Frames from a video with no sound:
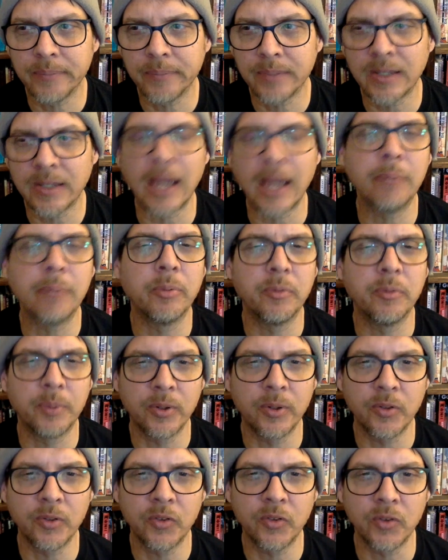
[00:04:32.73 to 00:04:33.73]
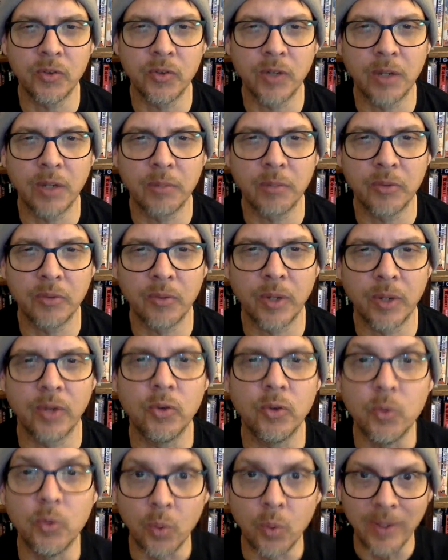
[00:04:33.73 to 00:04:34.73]
type of person who comes around
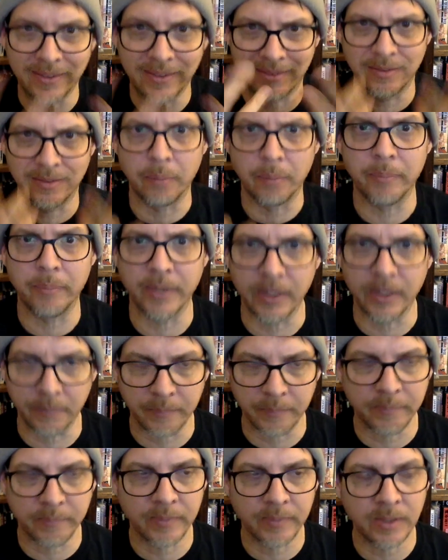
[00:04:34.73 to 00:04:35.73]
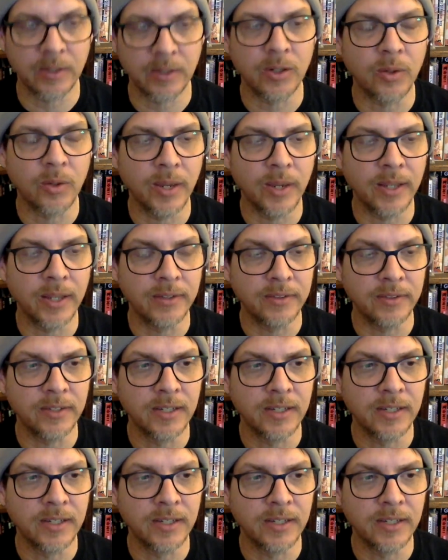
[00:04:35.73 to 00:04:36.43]
who wants something, you know, and